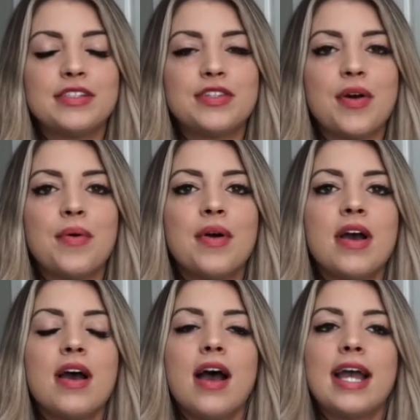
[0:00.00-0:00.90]
So
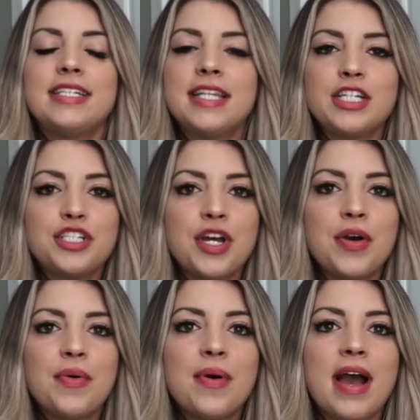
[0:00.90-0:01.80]
I did that
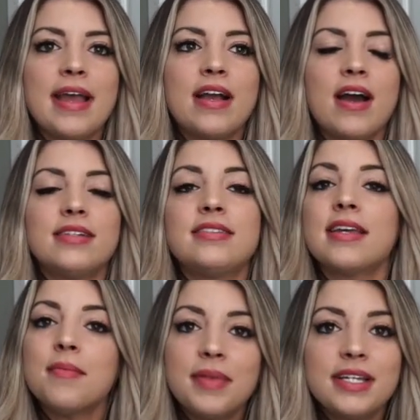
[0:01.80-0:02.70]
show. I got
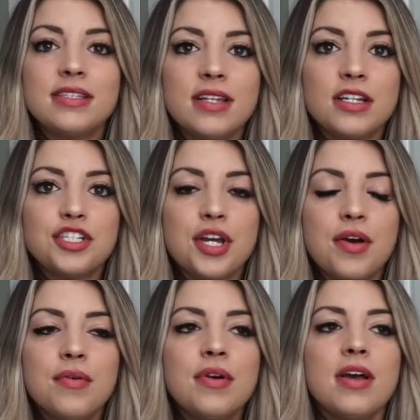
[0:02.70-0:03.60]
second place in that
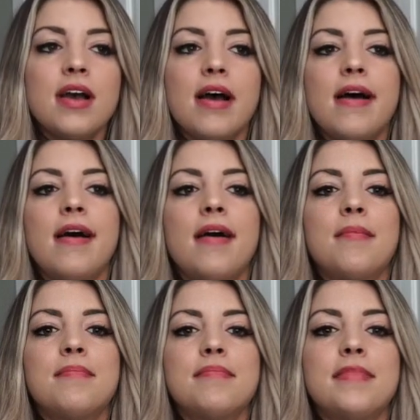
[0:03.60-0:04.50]
show,
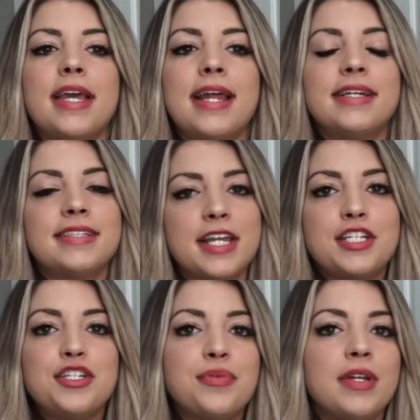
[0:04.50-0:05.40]
and I
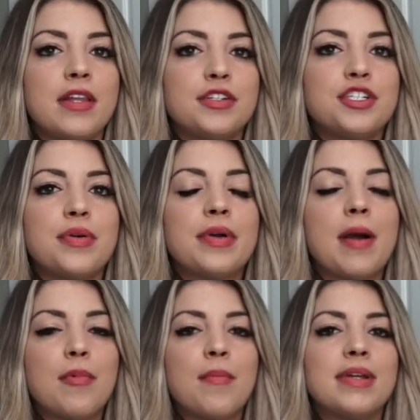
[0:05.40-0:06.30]
decided to do another show a
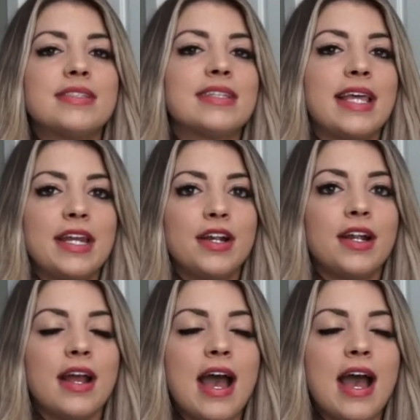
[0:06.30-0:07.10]
couple months later.